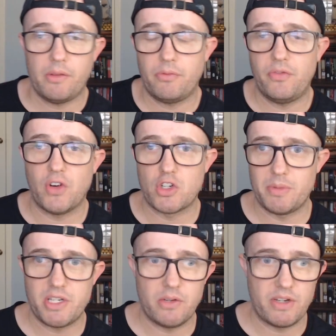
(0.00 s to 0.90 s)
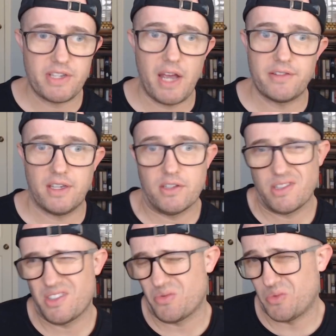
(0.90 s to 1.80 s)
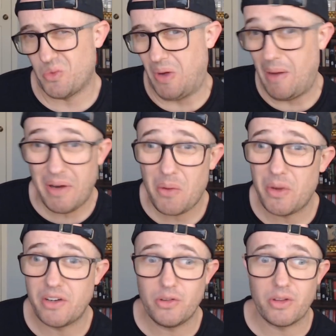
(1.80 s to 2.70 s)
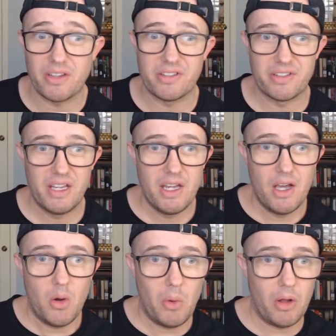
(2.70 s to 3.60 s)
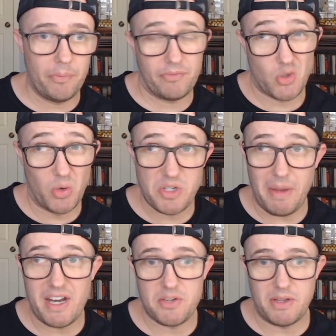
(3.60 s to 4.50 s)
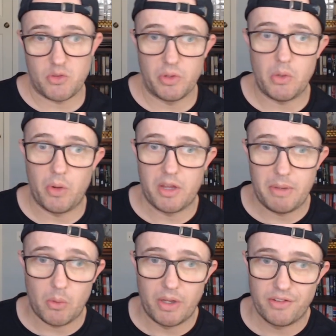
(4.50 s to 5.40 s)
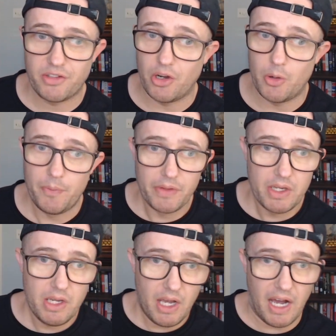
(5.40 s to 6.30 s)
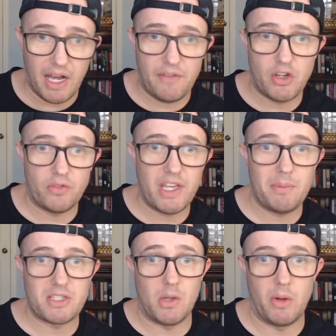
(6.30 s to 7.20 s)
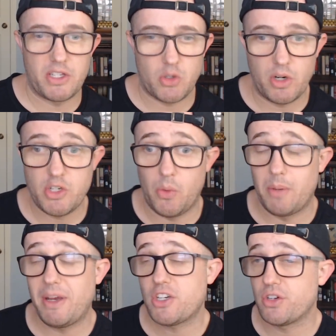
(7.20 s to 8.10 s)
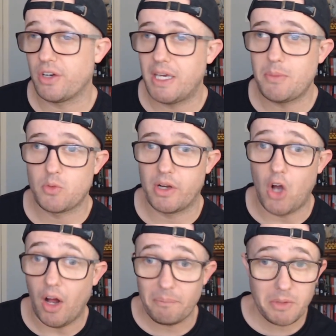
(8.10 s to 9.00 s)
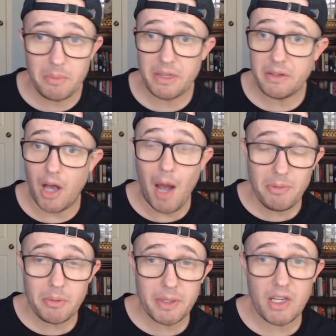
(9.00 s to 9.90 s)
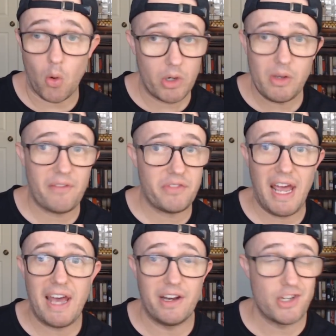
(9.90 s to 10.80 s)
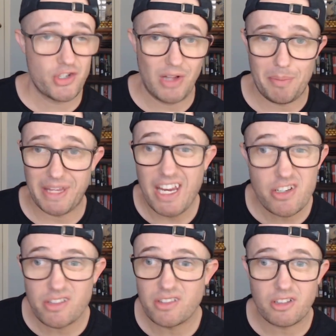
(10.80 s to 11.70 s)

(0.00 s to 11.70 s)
virtual machine resizing is why would I want to do this? Well, storage management is really one of the big ones. So if your VM is low on storage, you want to make sure it keeps running optimally, or you have to add additional applications or